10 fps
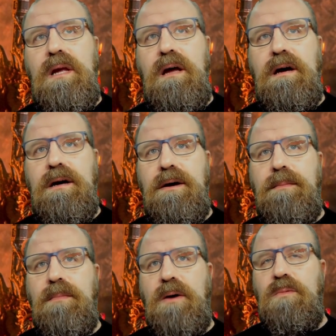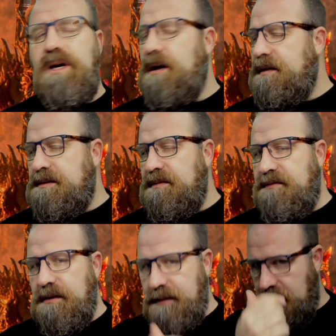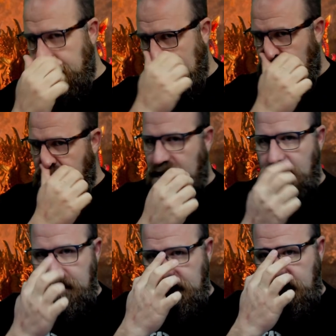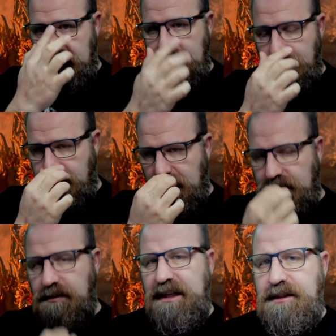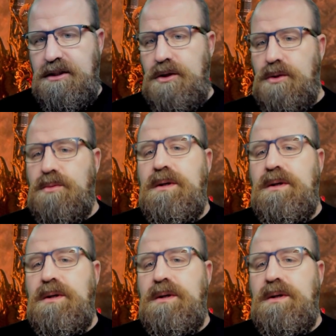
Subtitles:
And we're going to be filming a battle report this weekend, possibly two,